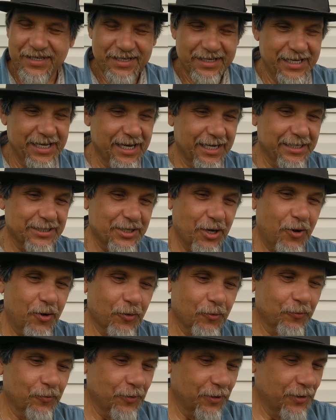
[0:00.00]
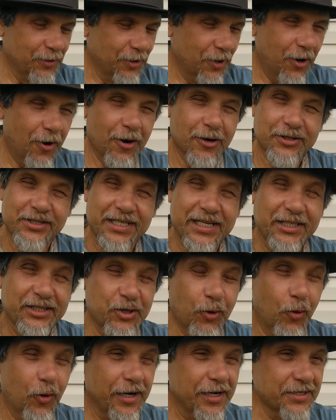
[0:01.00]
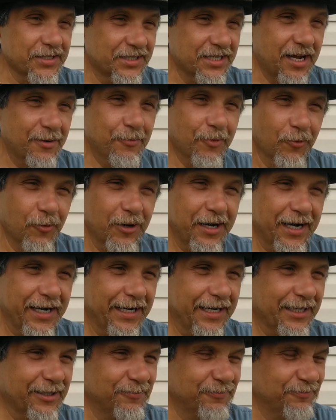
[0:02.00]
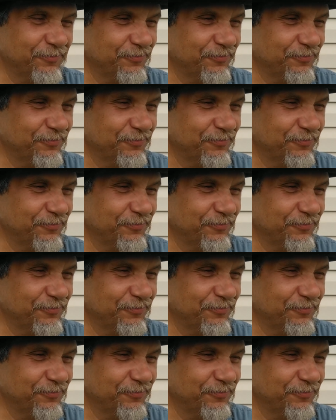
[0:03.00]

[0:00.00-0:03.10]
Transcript: he had his own RC toy, a submarine.